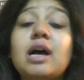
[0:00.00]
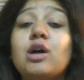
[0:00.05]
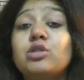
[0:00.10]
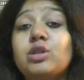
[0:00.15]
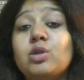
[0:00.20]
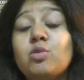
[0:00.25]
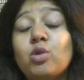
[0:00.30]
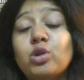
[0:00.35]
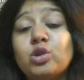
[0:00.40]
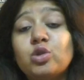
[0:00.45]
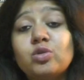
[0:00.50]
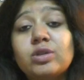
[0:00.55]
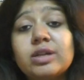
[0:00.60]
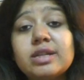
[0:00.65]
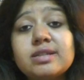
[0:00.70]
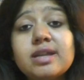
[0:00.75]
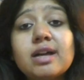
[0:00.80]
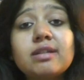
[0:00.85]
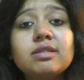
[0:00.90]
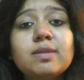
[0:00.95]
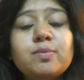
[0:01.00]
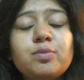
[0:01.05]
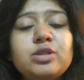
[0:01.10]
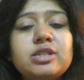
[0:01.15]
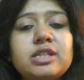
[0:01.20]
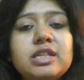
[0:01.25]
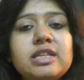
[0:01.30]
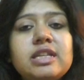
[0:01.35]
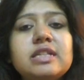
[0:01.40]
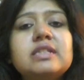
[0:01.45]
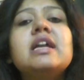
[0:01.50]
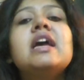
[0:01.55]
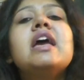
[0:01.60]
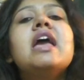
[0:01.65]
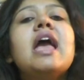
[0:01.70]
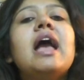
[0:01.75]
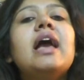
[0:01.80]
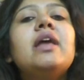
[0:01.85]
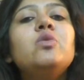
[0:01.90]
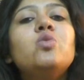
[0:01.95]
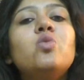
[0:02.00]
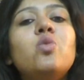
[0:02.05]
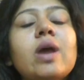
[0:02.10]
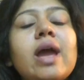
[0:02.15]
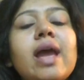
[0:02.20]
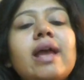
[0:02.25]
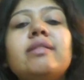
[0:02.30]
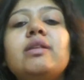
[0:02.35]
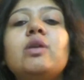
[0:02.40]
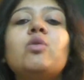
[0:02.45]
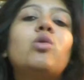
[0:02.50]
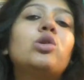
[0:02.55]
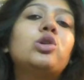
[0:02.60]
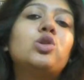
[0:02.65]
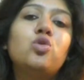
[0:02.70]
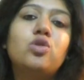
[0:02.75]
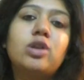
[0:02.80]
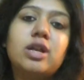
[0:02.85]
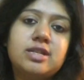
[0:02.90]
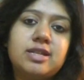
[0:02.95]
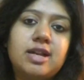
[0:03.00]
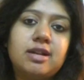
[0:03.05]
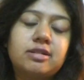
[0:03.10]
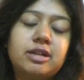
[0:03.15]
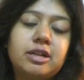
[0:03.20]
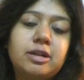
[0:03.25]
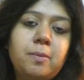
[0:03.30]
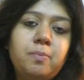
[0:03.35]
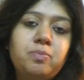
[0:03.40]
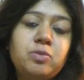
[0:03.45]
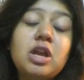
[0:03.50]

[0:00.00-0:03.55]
how they want to conduct the proceedings and where they want to conduct it.